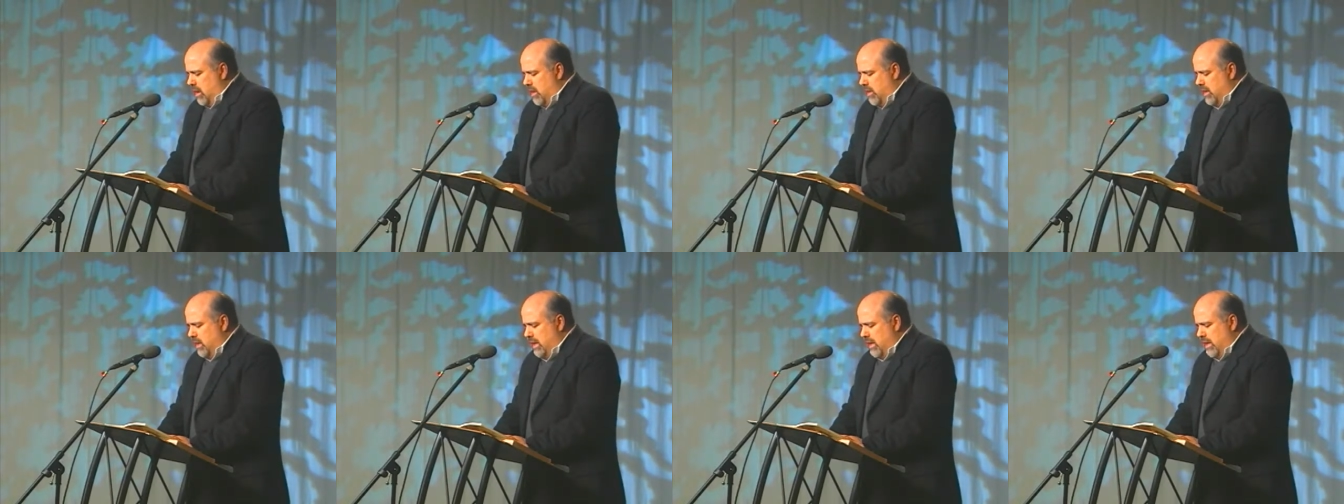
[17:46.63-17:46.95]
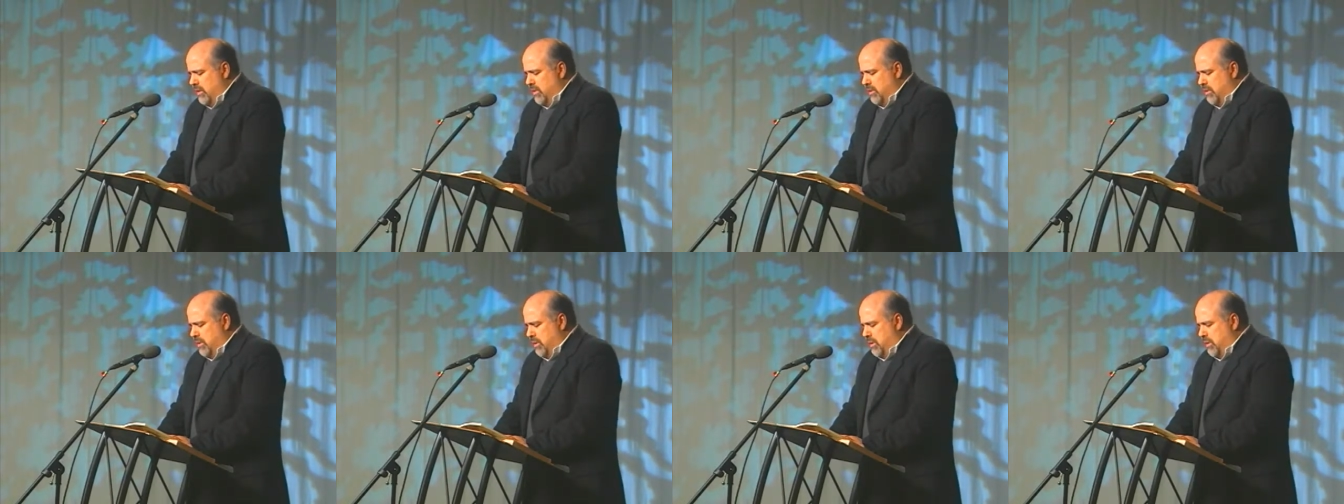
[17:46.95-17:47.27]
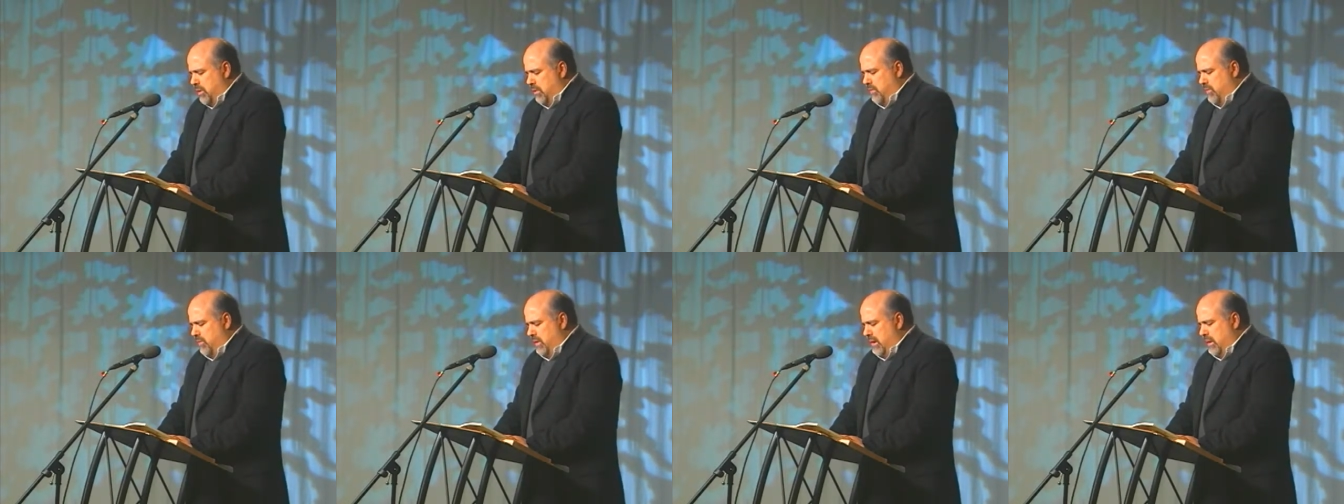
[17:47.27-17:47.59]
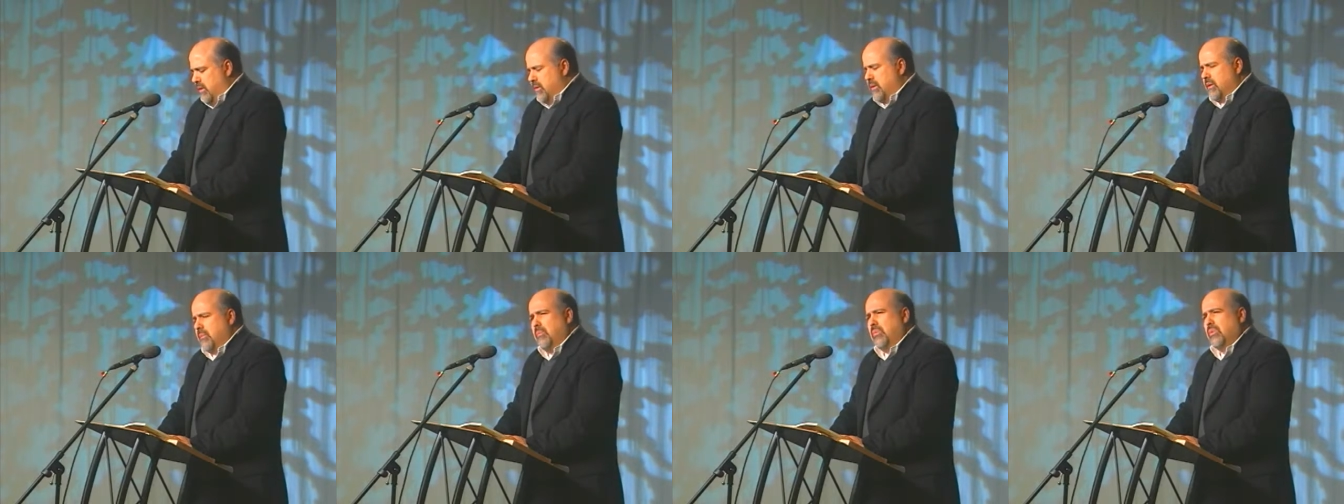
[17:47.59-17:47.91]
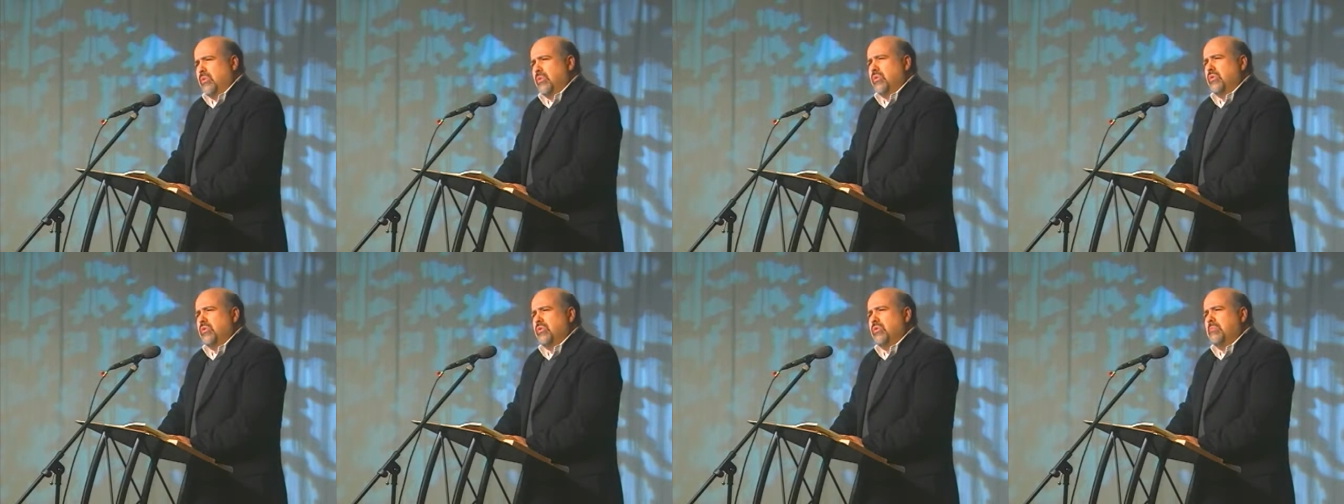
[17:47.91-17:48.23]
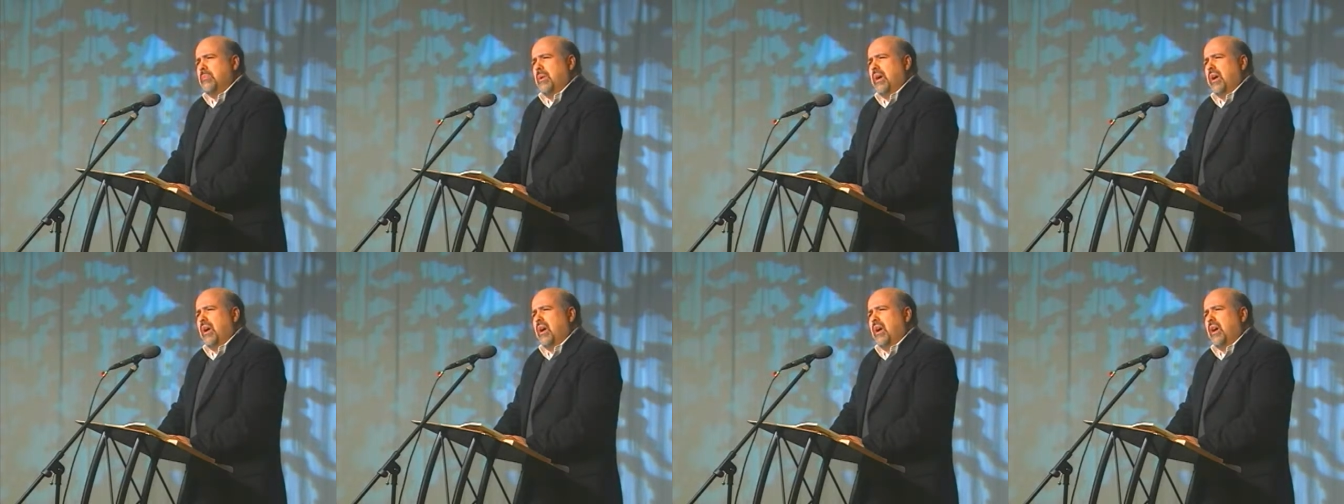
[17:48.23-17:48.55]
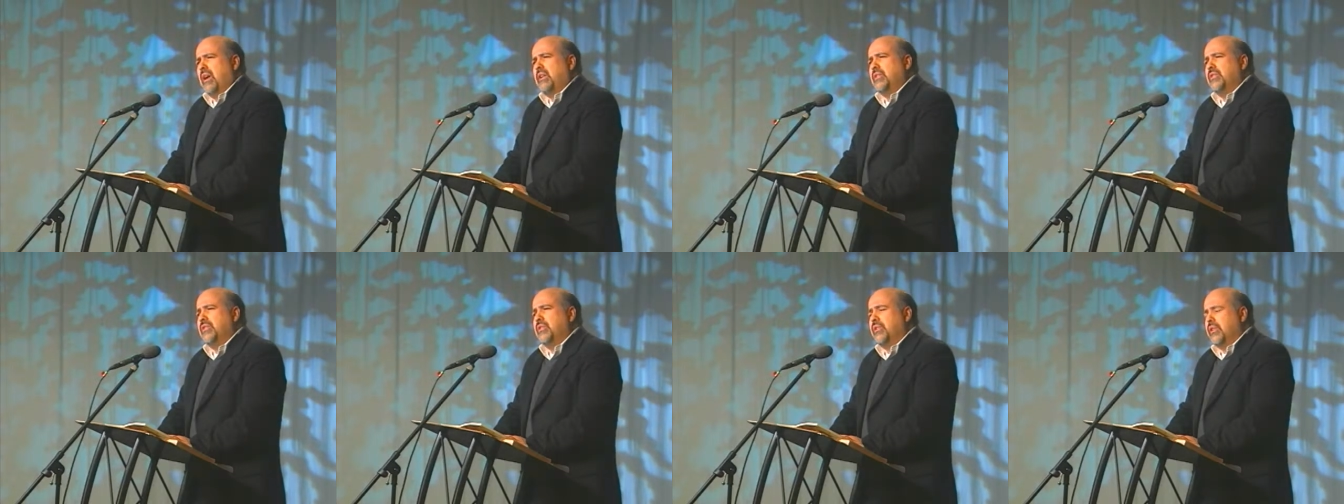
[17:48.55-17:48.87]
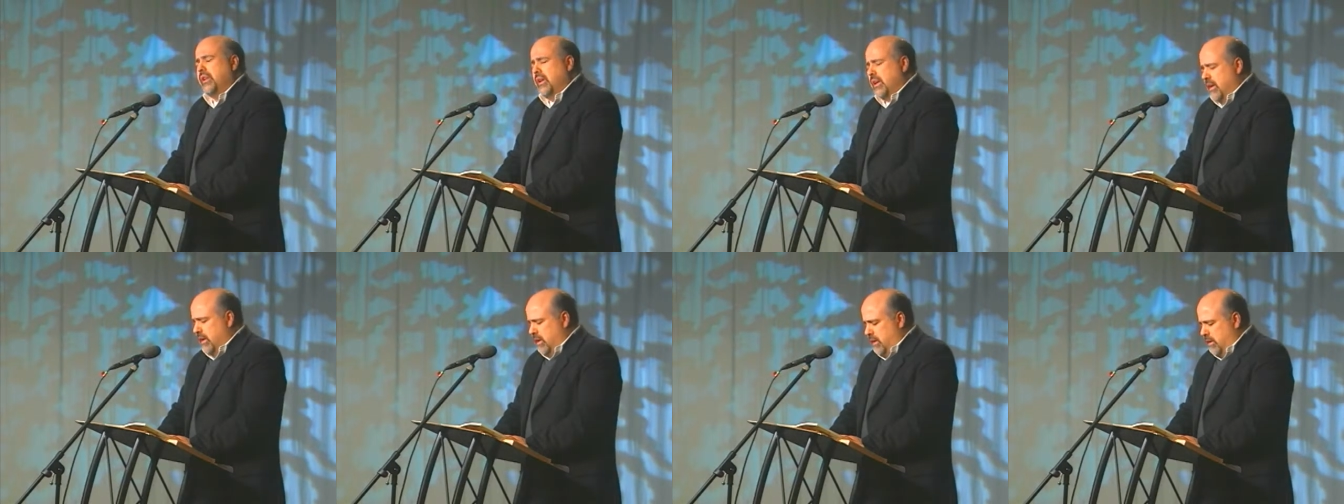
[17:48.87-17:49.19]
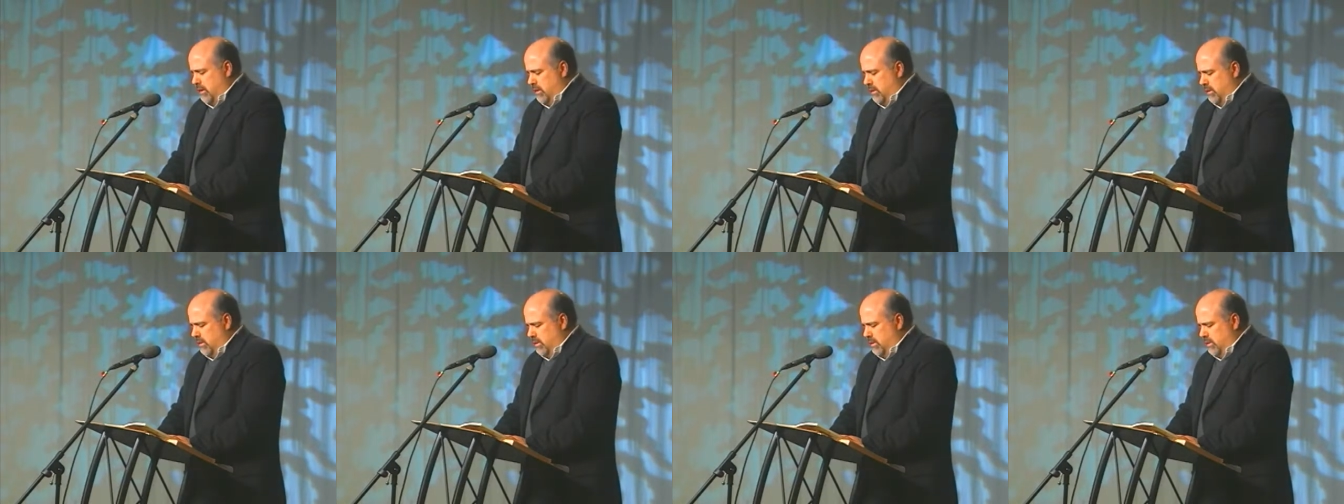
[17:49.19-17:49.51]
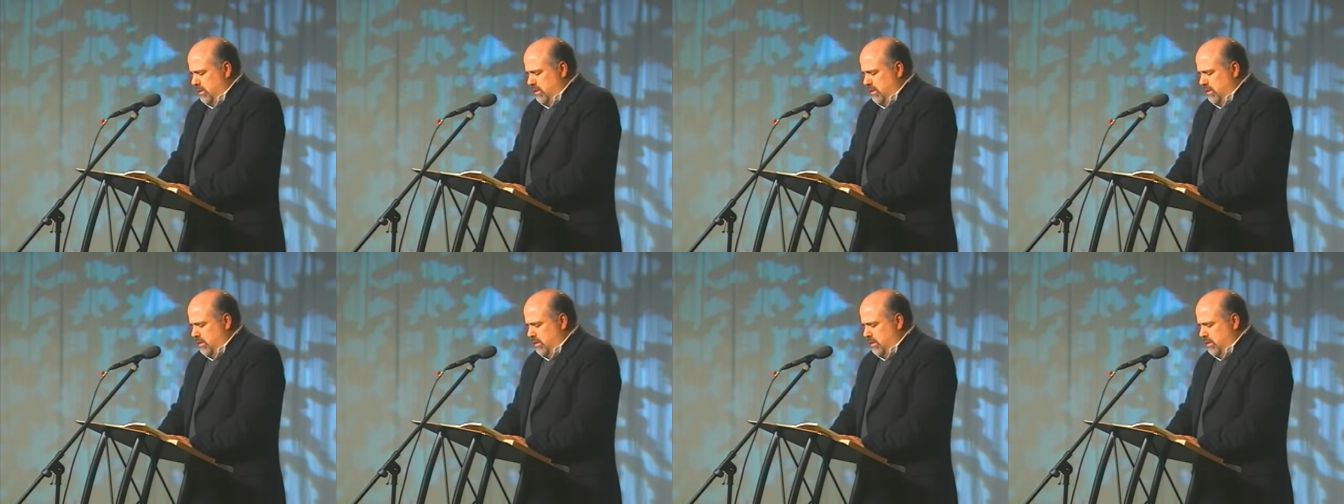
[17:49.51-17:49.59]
The intern found a bruise behind her ear.